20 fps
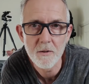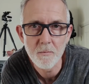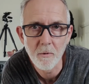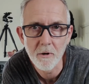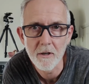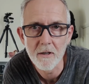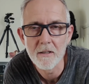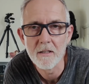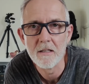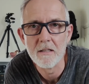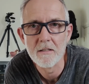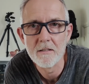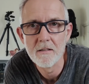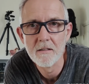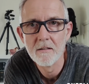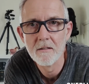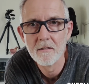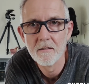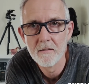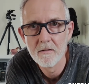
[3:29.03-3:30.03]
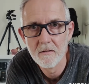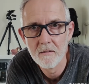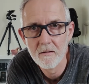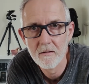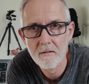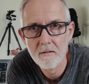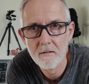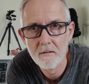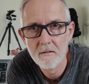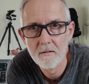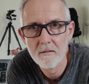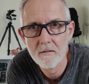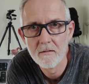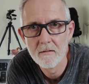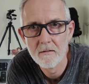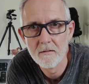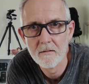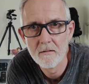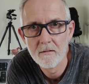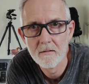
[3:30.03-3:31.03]
my phone and the
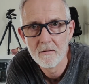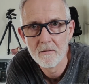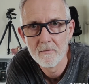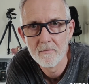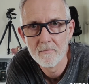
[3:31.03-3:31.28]
P1000,